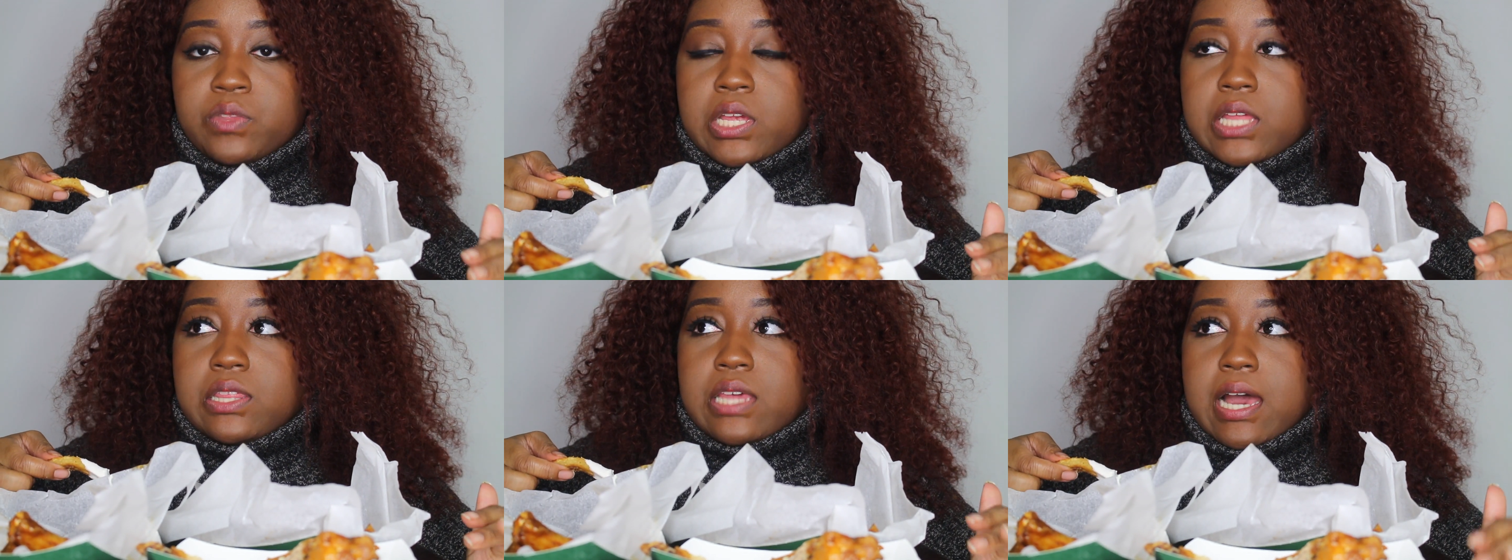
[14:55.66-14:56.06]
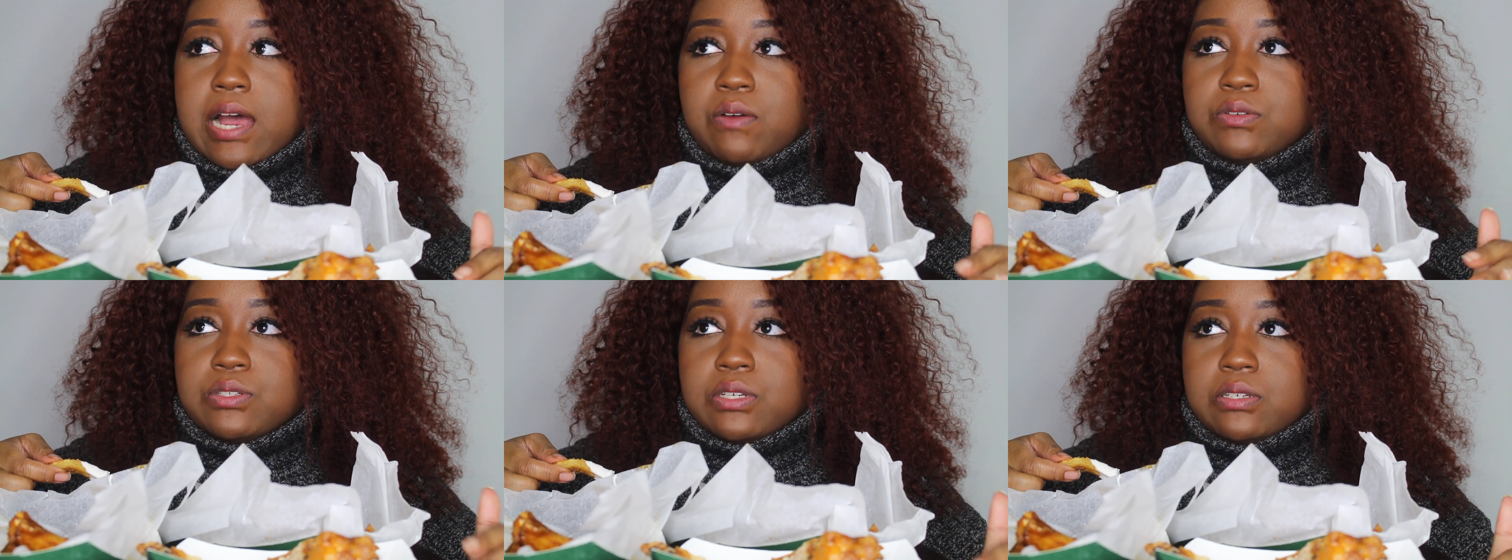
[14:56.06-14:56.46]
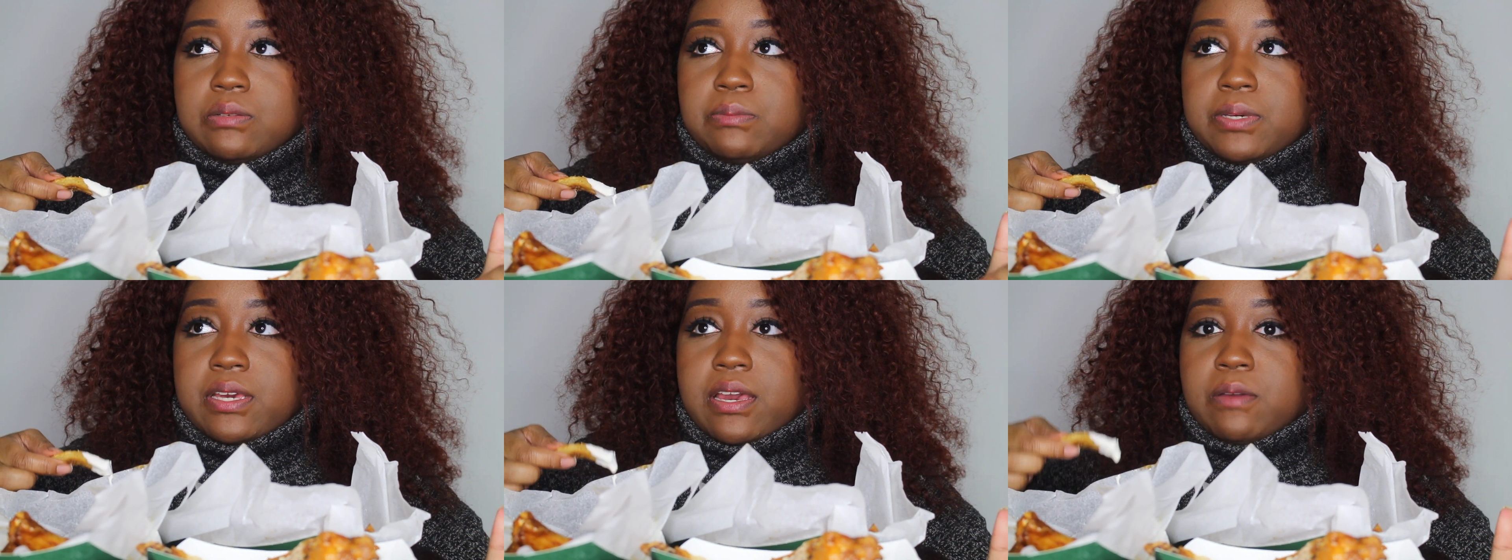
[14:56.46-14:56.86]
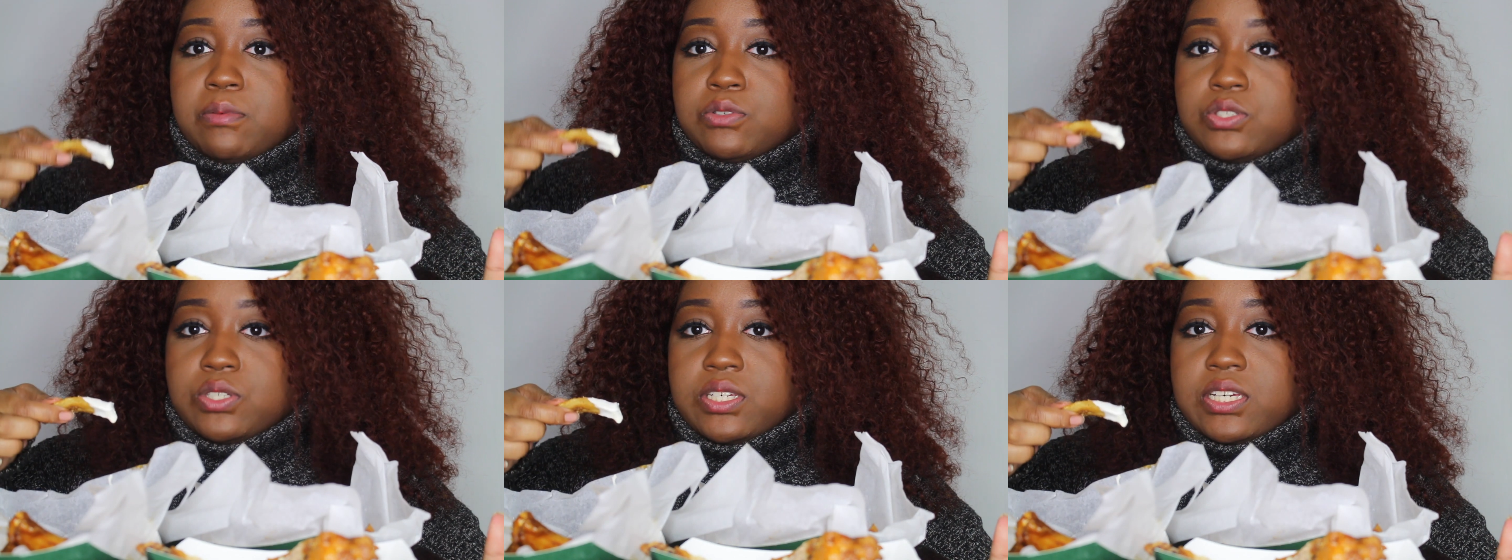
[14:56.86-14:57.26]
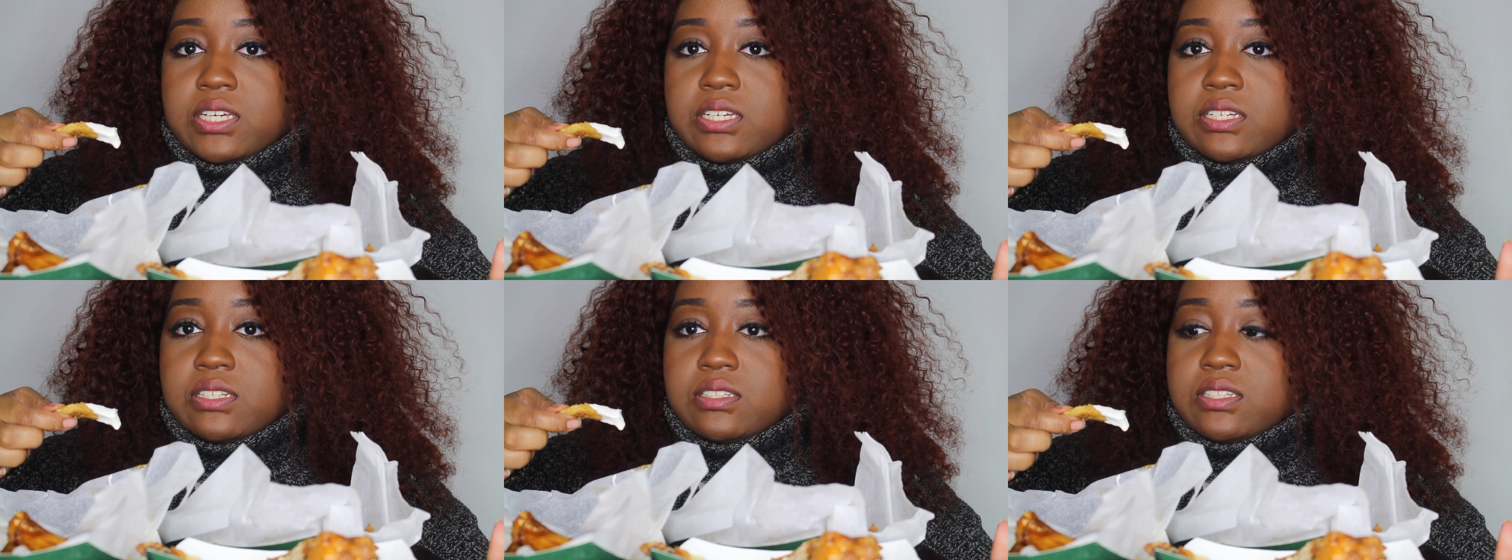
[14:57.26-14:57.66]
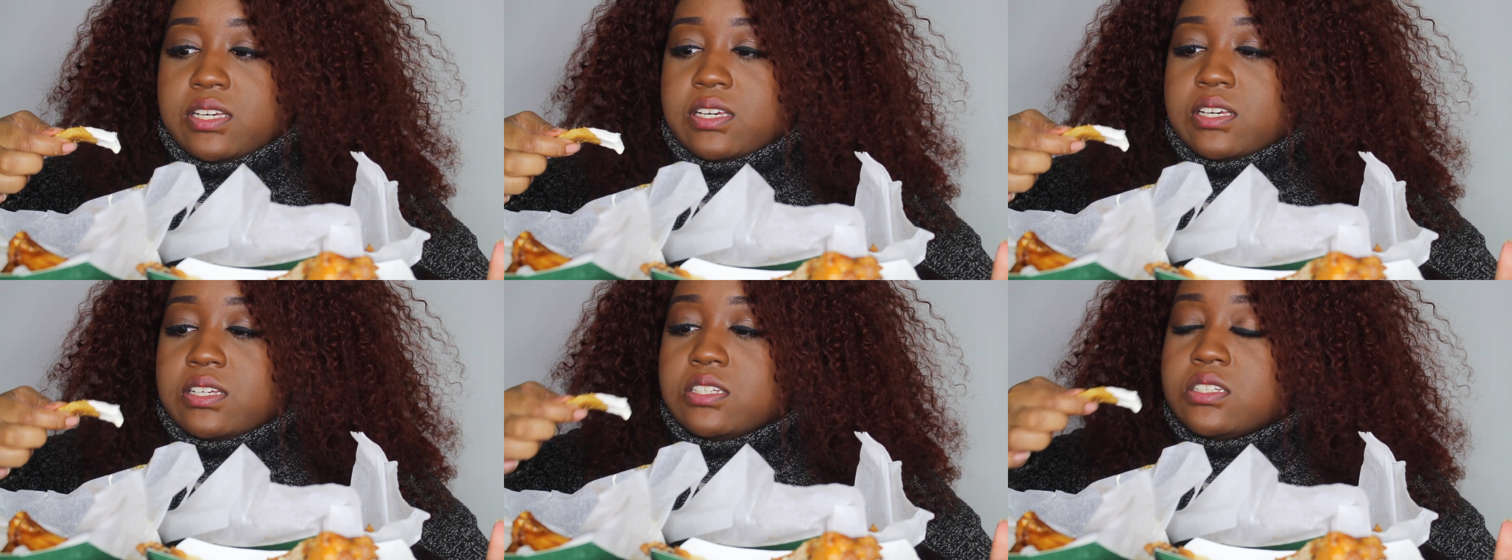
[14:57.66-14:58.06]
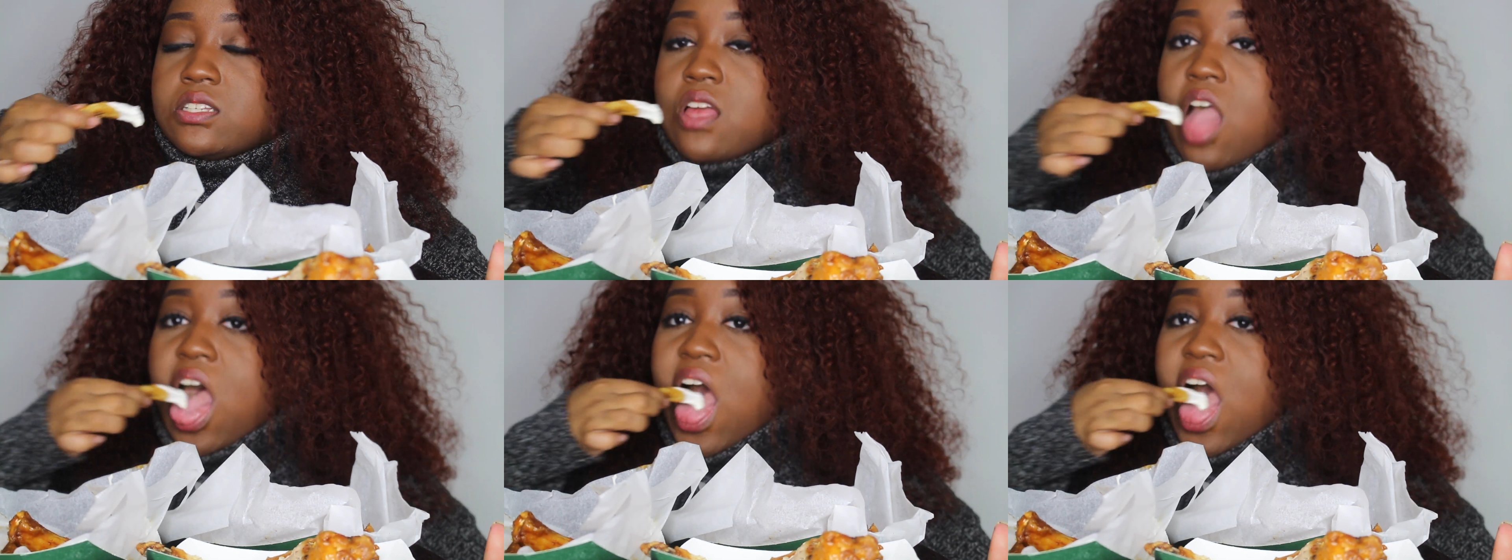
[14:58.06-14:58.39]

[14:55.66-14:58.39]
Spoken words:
that I was going to be able to get tickets